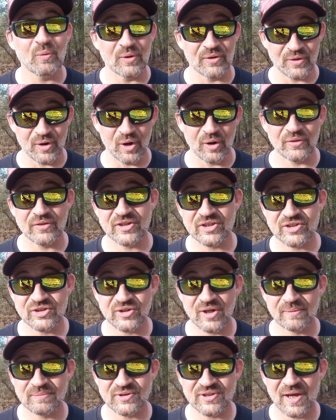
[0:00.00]
With all the
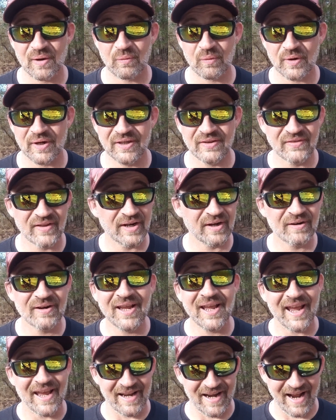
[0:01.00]
stumps that were in there,
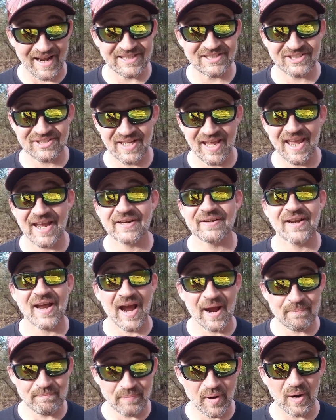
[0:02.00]
and I snagged,
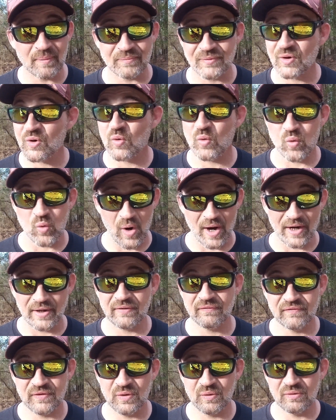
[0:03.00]
I bumped
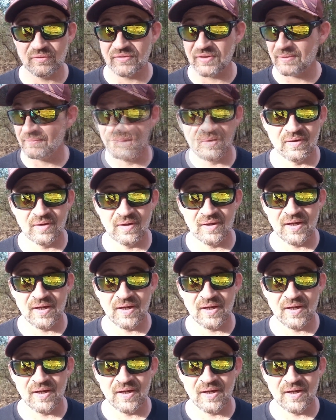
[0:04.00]
quite a few of them.